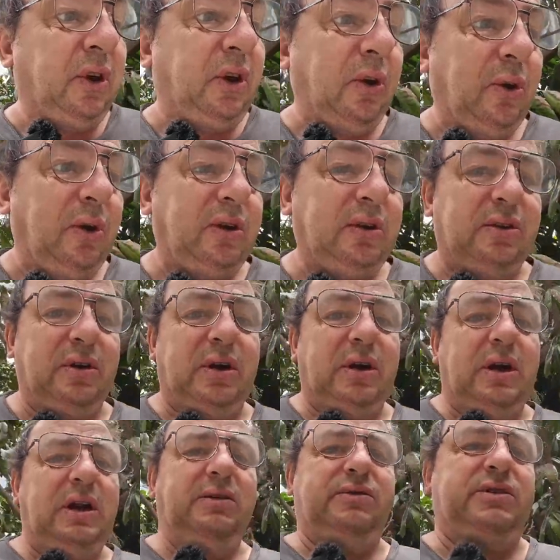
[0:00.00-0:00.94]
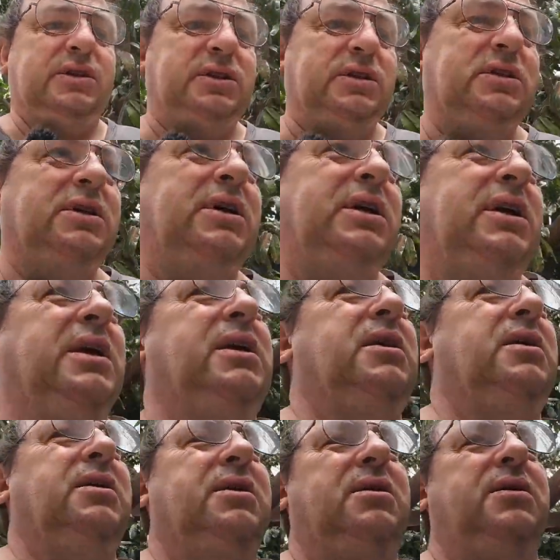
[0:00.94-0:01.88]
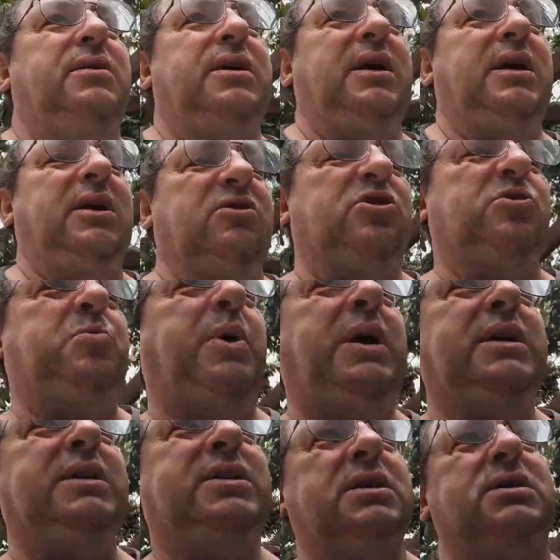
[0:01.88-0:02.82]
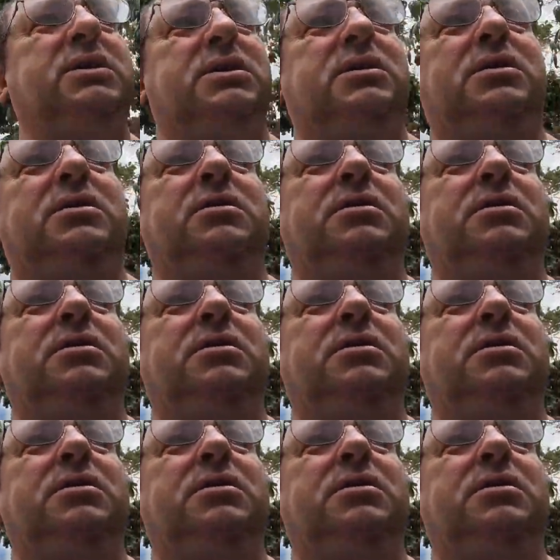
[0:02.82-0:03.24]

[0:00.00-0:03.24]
curry tree leaves. They have spices